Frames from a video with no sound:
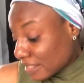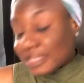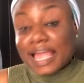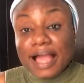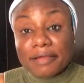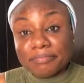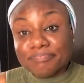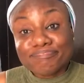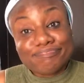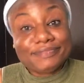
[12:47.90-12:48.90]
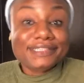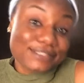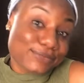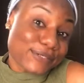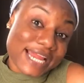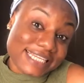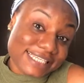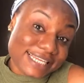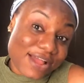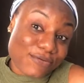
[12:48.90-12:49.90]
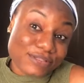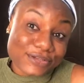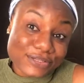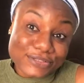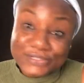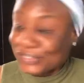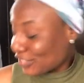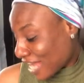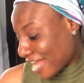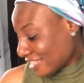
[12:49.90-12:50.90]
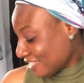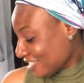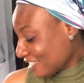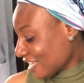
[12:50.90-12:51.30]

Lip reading: yeah, this is what I said I was going to show you guys.